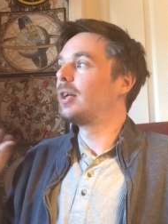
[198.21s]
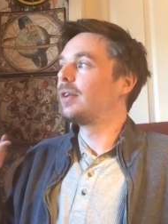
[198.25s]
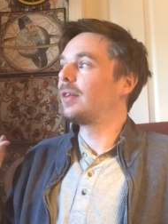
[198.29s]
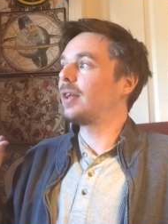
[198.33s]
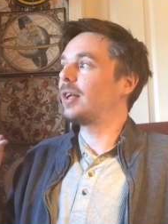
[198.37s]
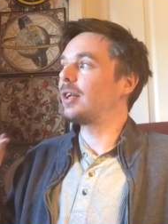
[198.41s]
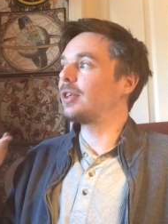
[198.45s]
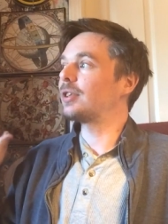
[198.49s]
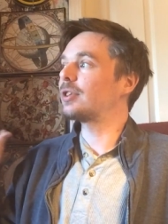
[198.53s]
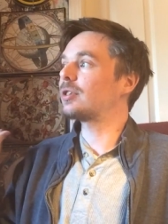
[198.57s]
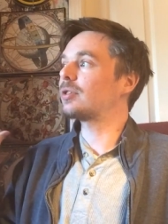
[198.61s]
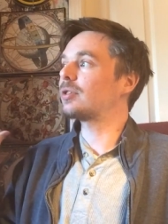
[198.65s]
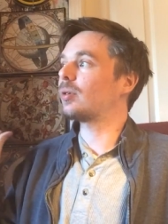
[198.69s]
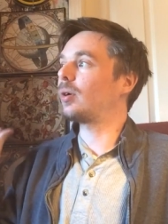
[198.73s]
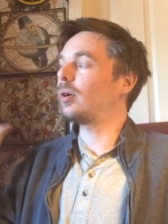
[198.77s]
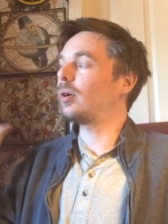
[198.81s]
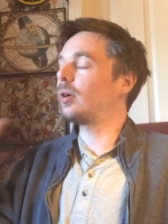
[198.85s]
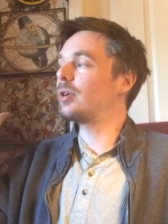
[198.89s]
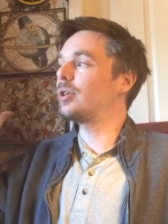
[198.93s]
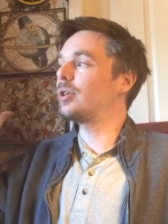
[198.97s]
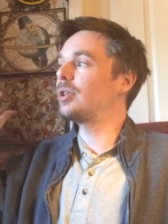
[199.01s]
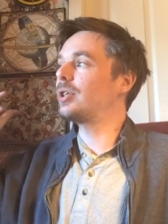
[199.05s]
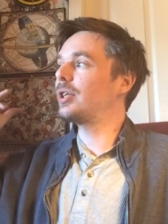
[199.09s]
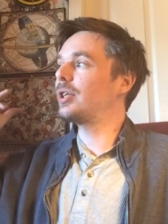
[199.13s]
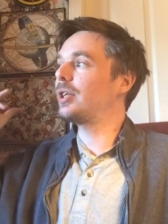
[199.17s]
that
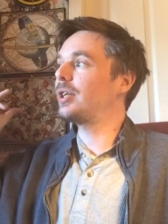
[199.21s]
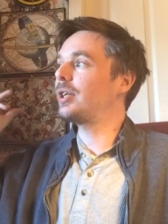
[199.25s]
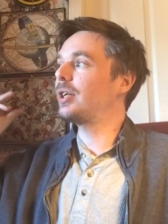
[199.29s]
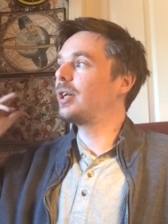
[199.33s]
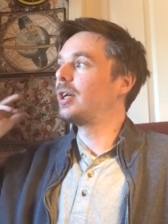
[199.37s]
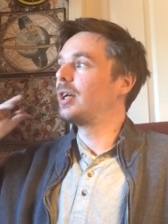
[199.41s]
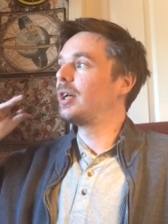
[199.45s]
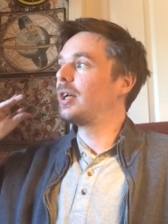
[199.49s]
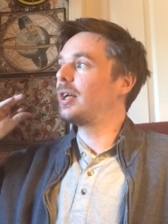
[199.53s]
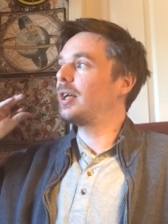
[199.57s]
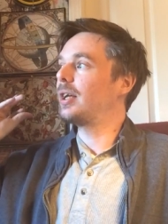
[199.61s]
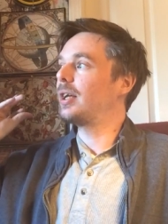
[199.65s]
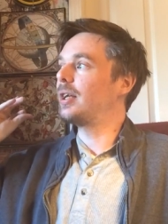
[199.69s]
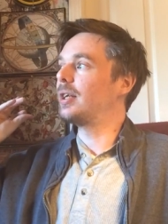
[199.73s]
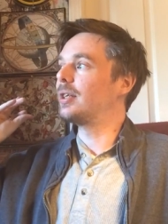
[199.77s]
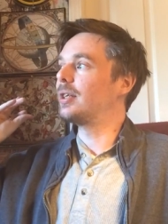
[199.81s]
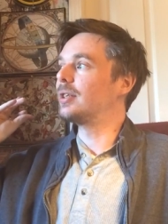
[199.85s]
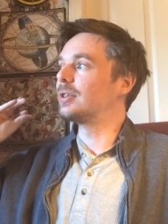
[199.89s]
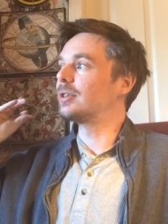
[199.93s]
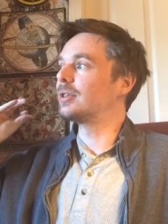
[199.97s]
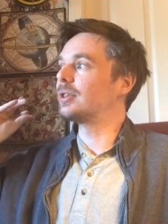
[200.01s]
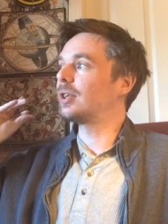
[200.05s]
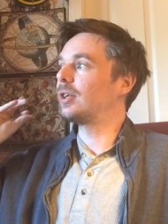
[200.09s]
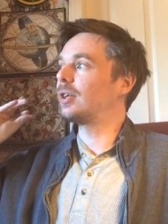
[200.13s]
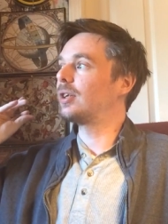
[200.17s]
astrology
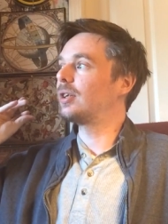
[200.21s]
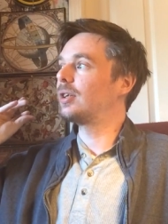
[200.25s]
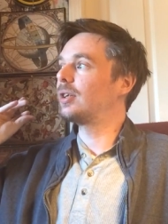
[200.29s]
is